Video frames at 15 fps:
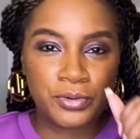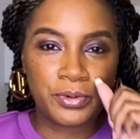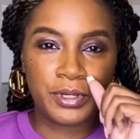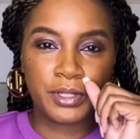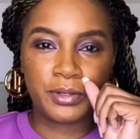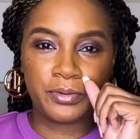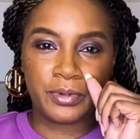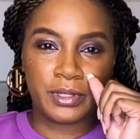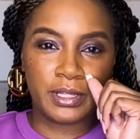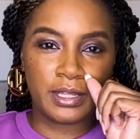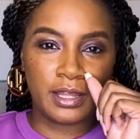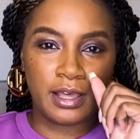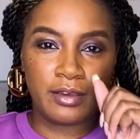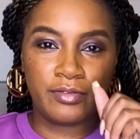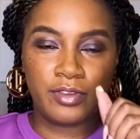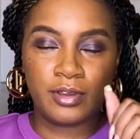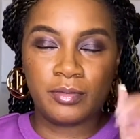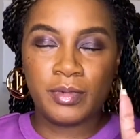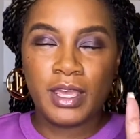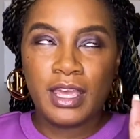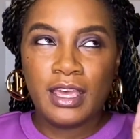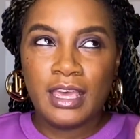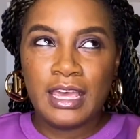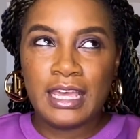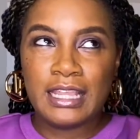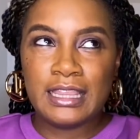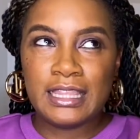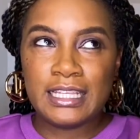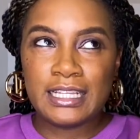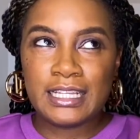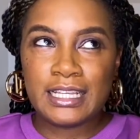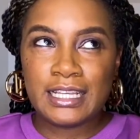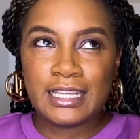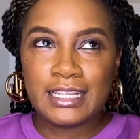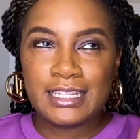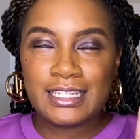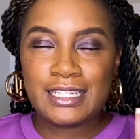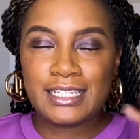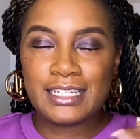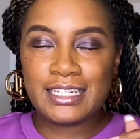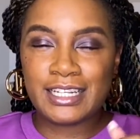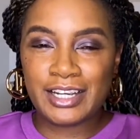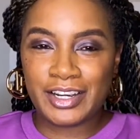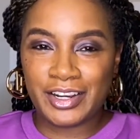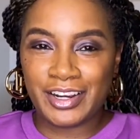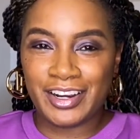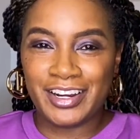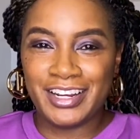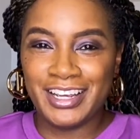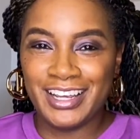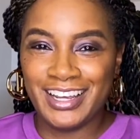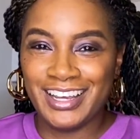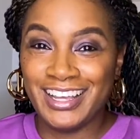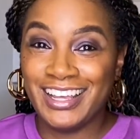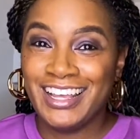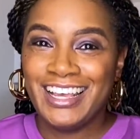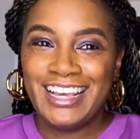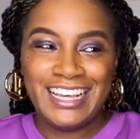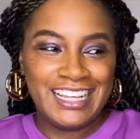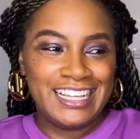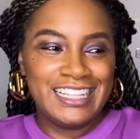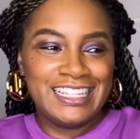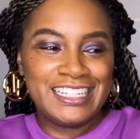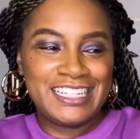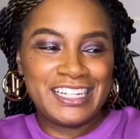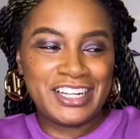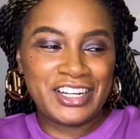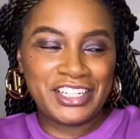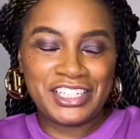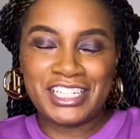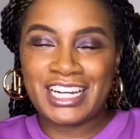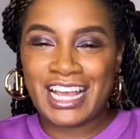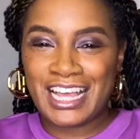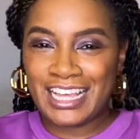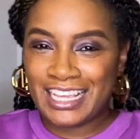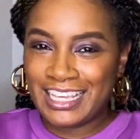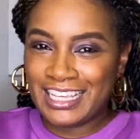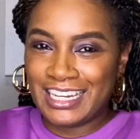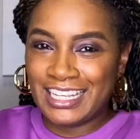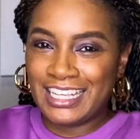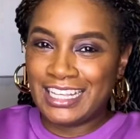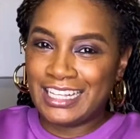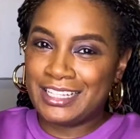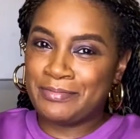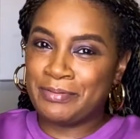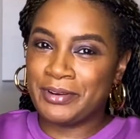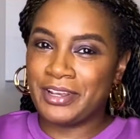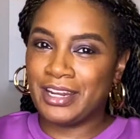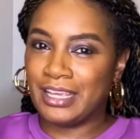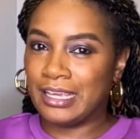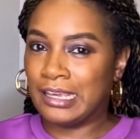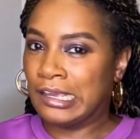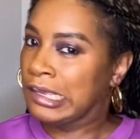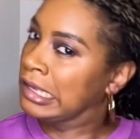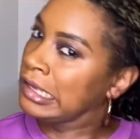really, really love them. And the sticker, the sticker shock, it is pretty,